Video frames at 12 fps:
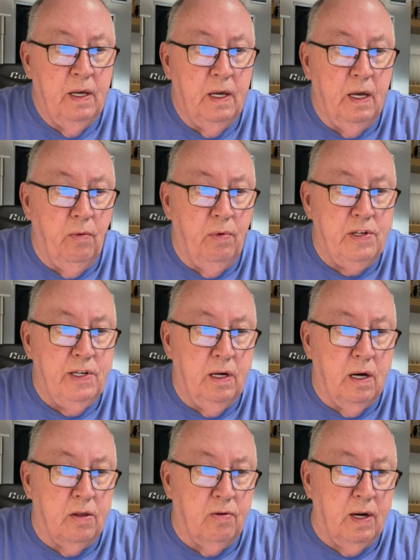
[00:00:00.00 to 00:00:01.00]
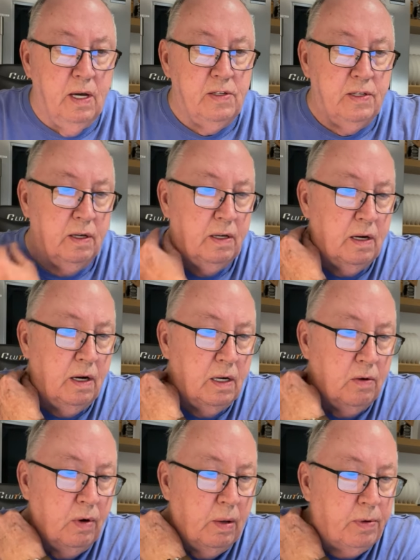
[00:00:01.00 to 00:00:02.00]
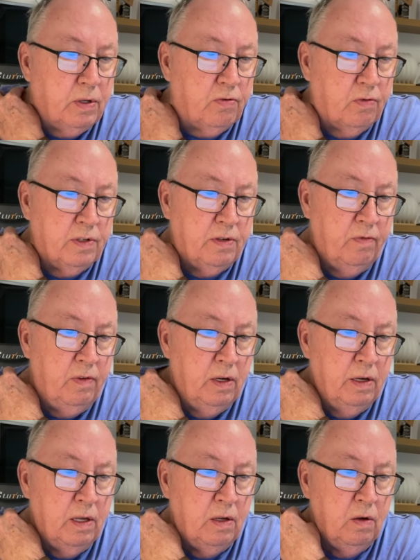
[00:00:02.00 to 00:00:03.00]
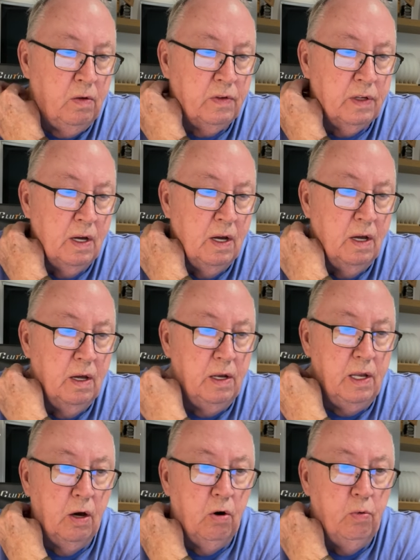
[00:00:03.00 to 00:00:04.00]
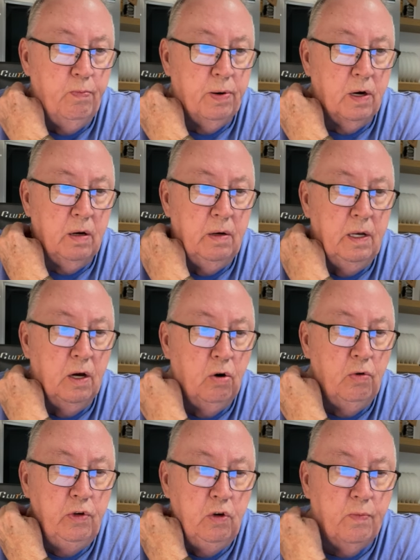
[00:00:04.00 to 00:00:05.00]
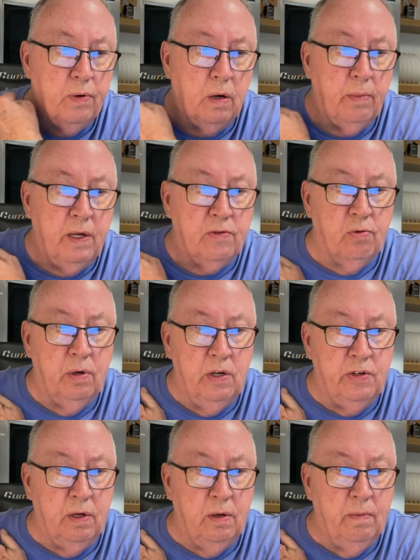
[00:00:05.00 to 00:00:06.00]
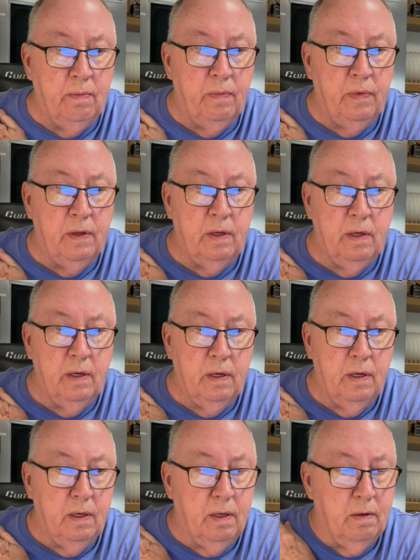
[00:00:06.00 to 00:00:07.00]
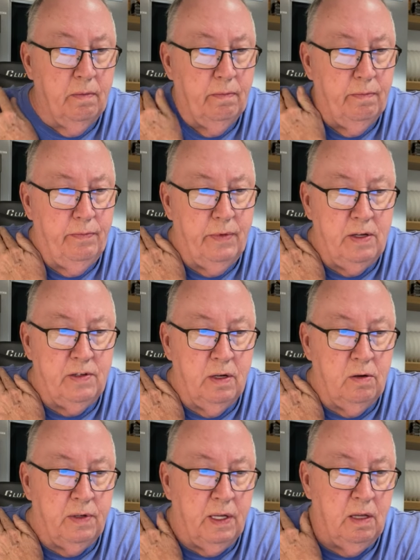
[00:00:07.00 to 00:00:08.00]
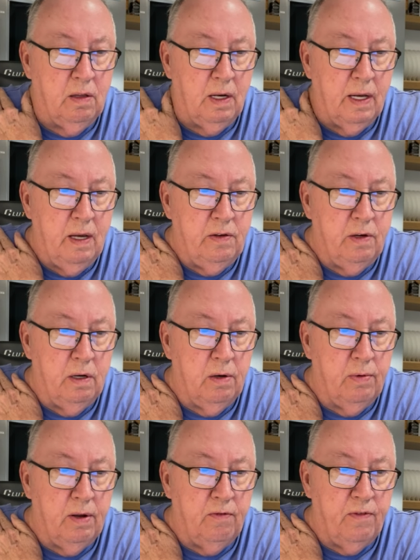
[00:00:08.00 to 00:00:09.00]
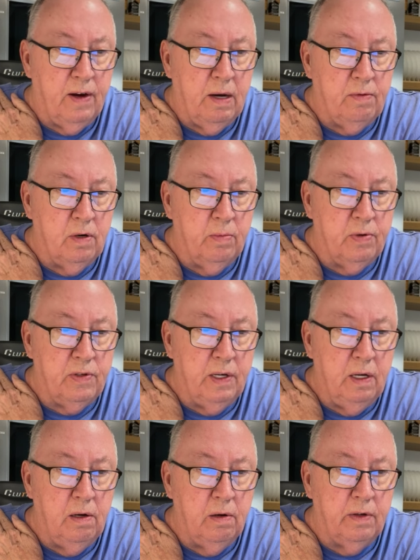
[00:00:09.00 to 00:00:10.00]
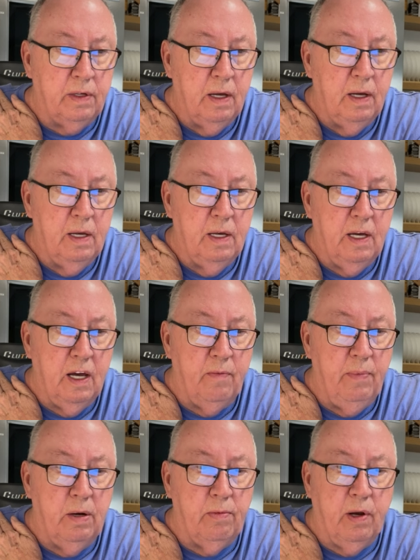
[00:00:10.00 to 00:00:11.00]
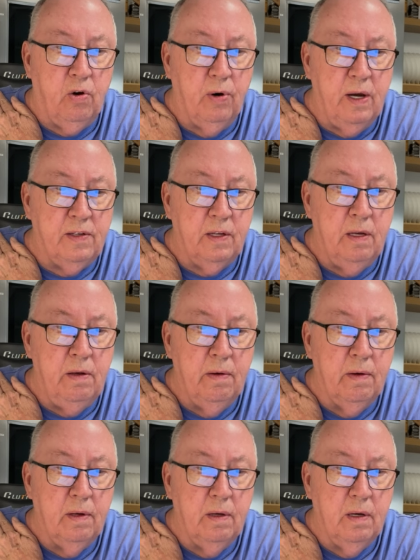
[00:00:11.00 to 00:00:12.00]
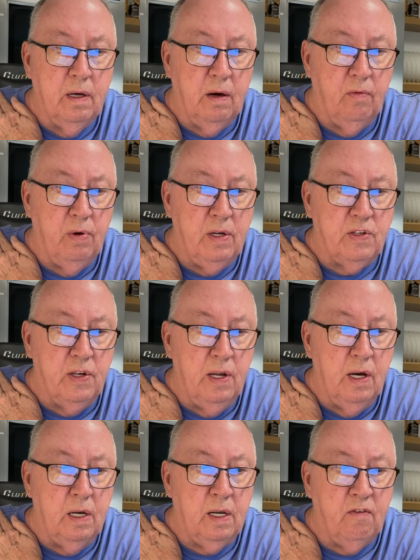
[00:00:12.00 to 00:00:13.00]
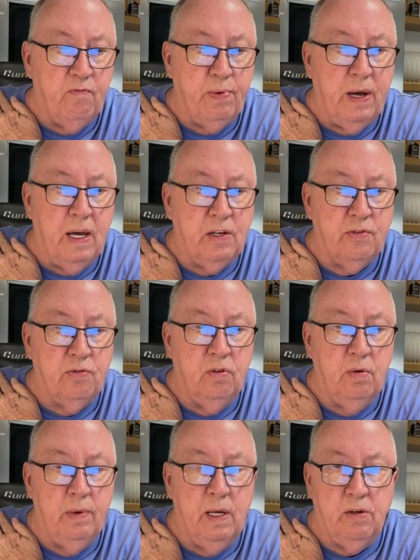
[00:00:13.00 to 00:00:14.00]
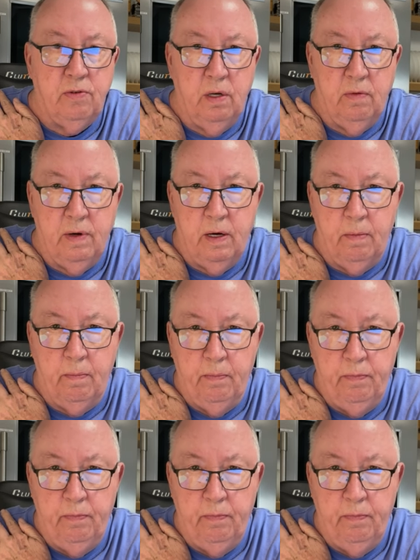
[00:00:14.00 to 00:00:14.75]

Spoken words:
in which he authorized the carrying of weapons for civilian use, no new permits were issued. That's interesting. In the last year, around 500 procedures have been requested, of which none have passed through the Ministry of Health.